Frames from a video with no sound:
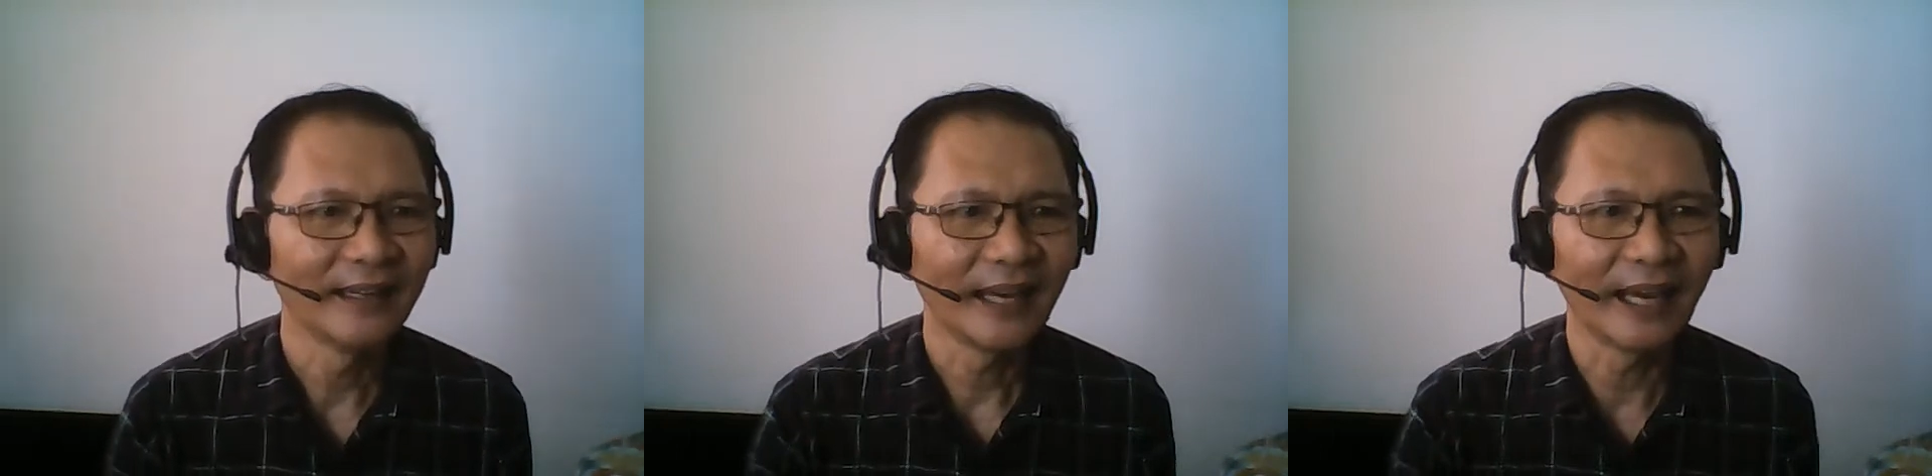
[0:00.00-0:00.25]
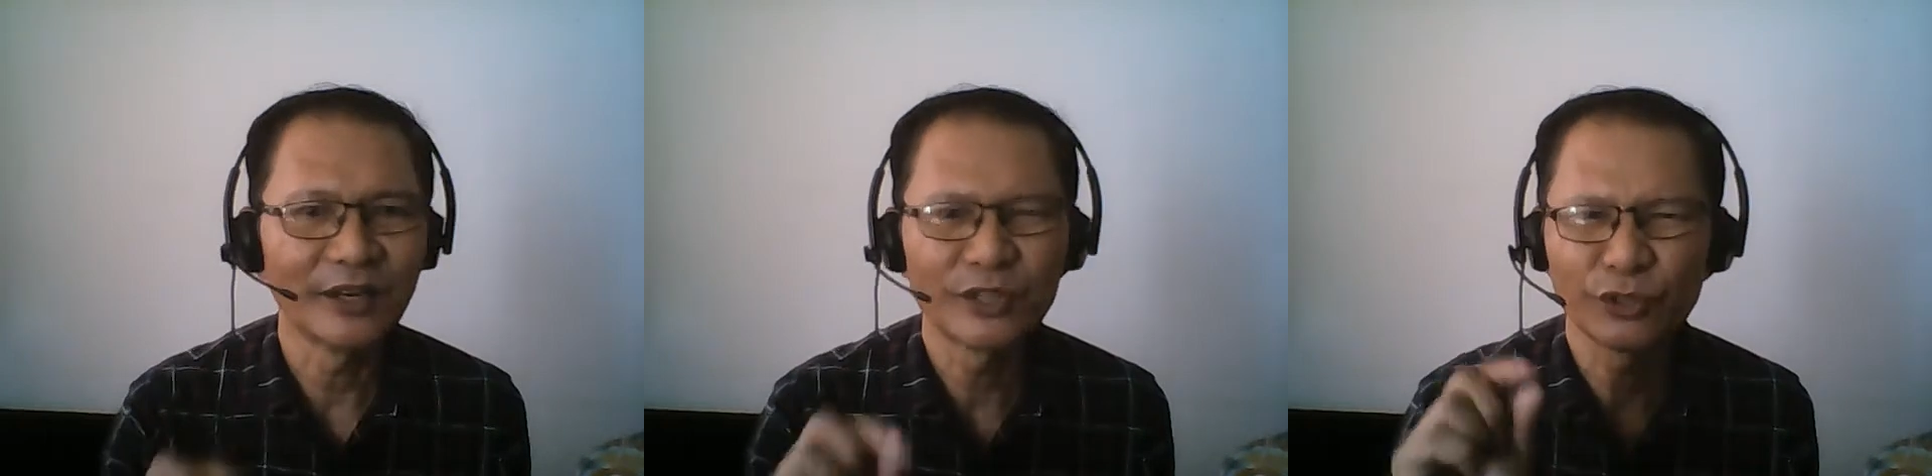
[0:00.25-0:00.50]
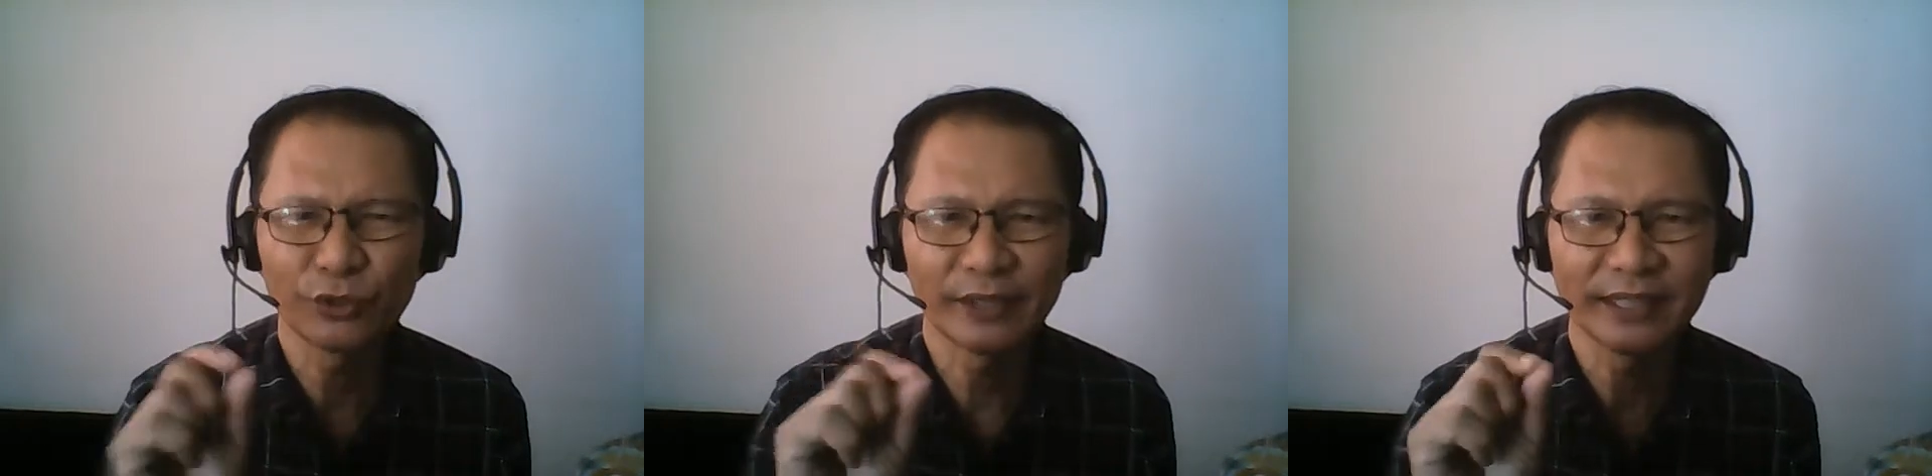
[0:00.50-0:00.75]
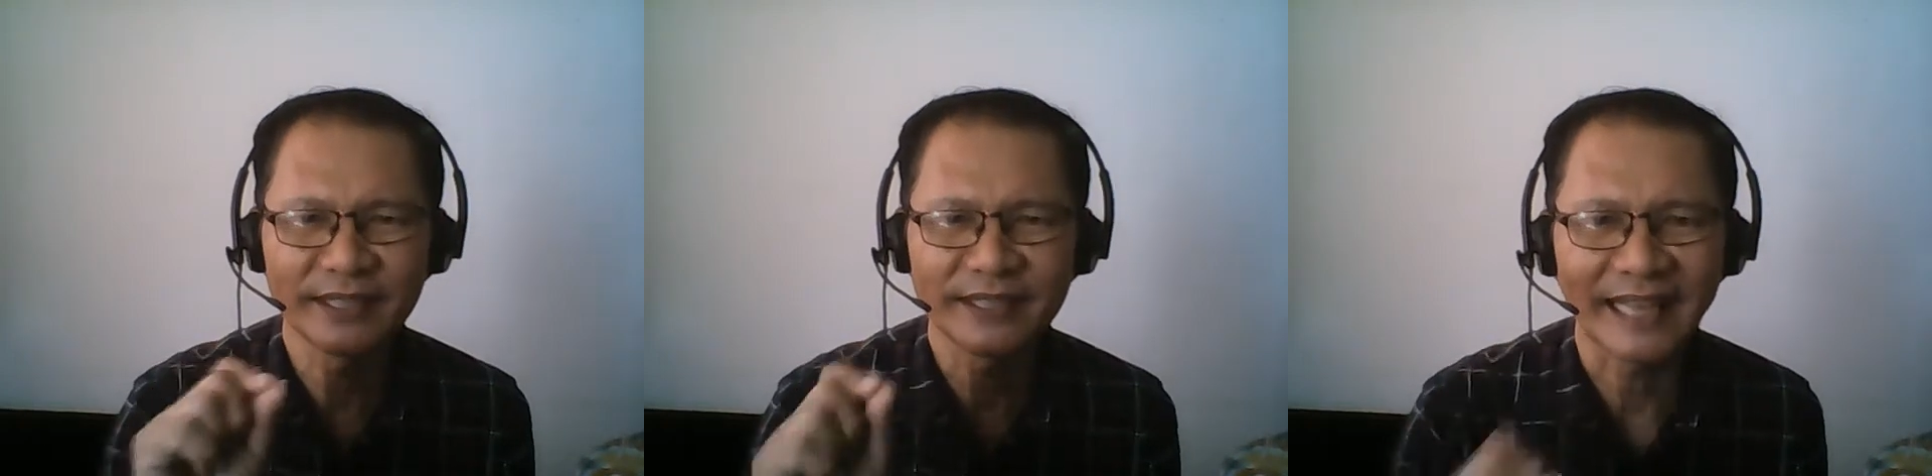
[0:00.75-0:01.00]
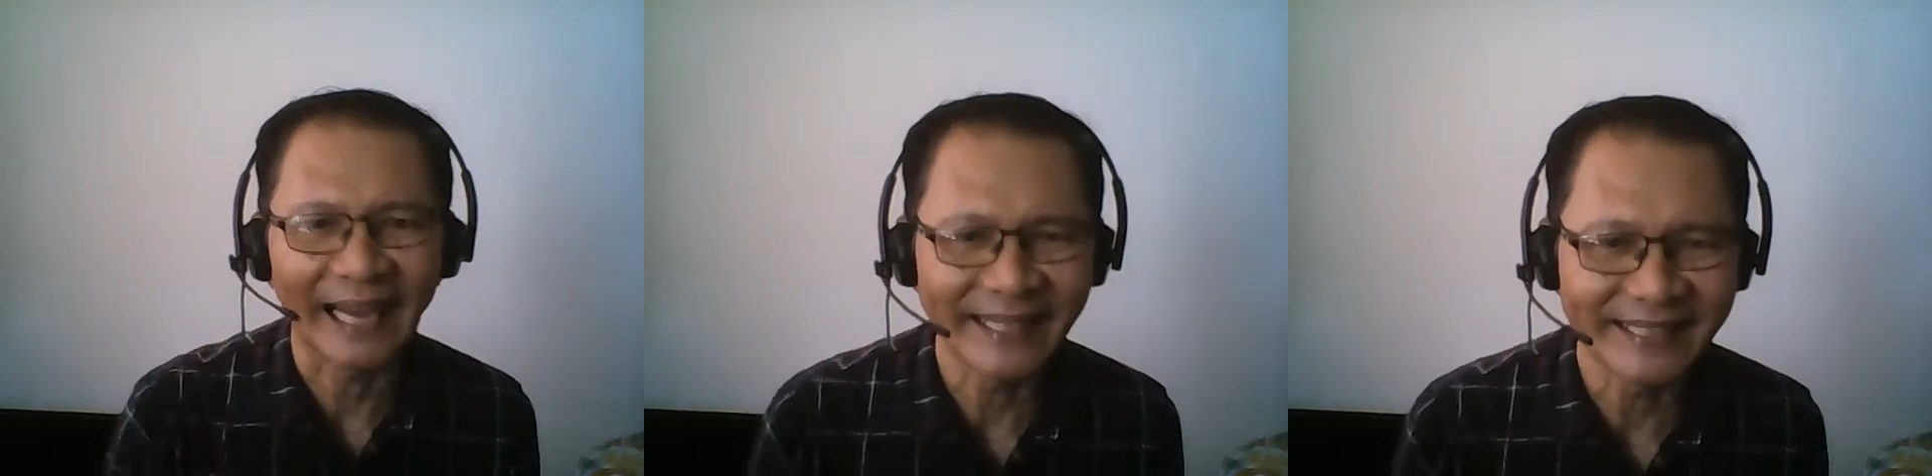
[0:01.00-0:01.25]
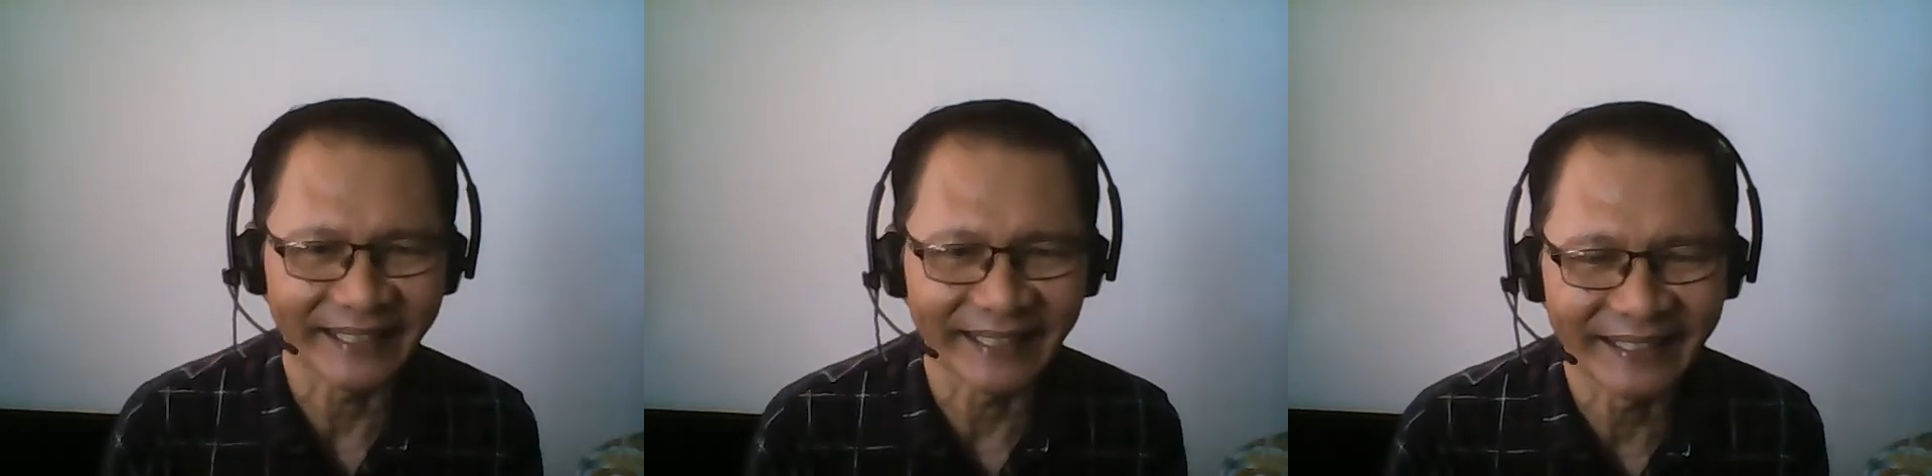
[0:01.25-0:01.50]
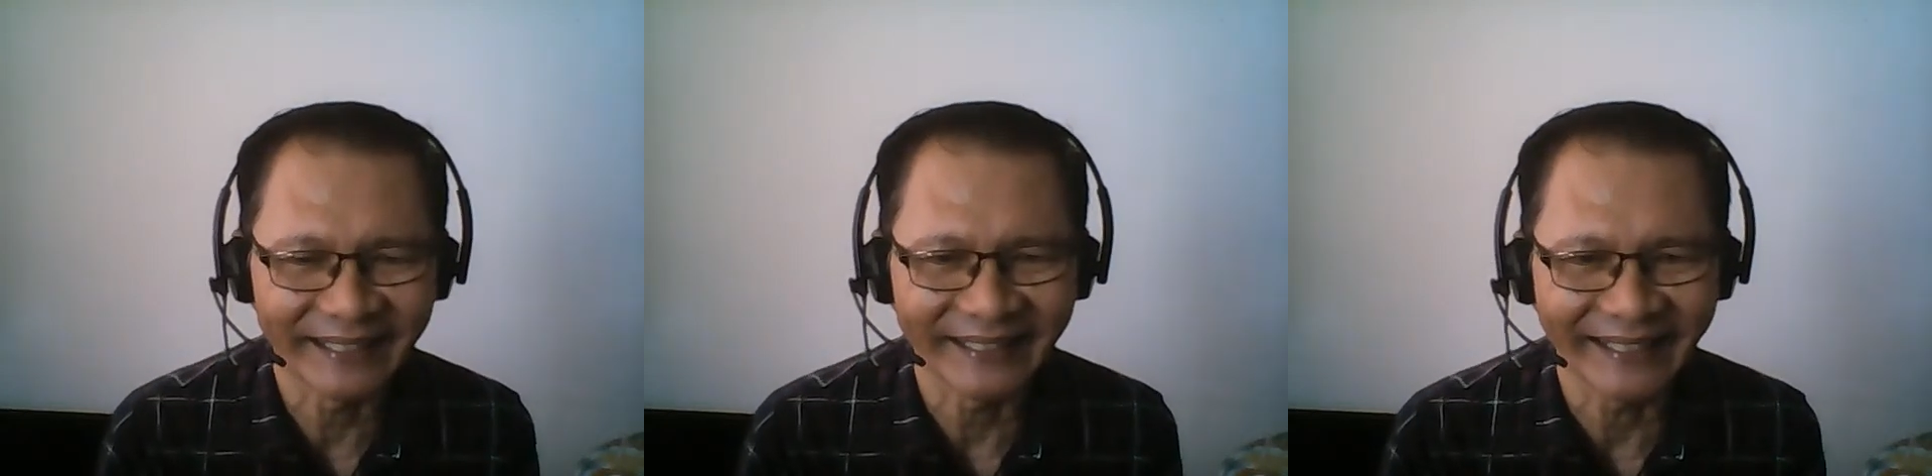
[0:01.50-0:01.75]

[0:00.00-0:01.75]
insurance agents.